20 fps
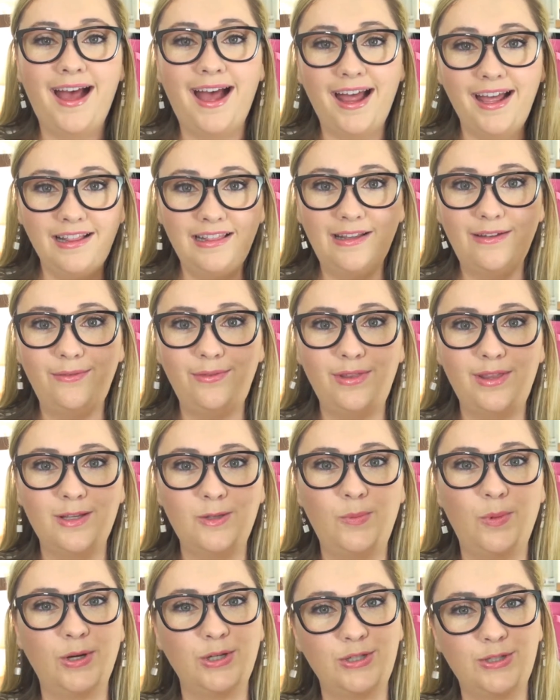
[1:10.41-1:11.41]
I loved
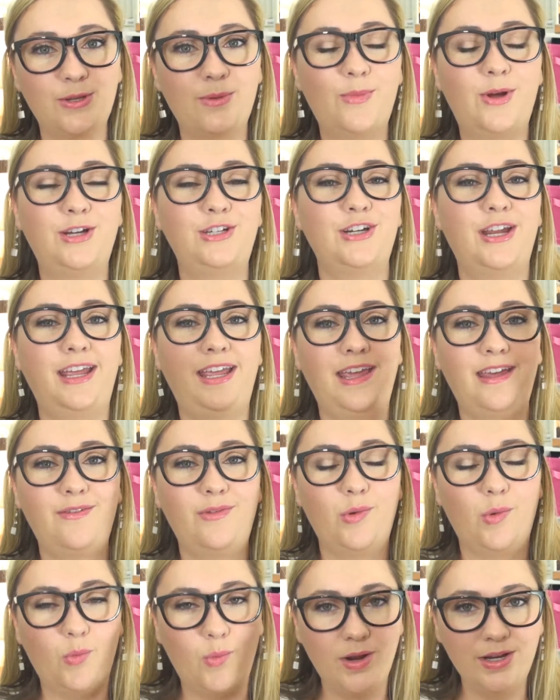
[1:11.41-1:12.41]
this brush so much, I gave
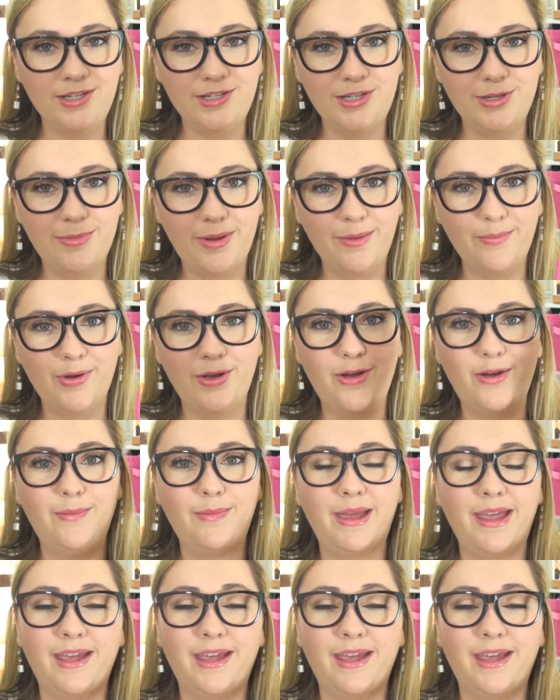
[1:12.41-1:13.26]
one to my mom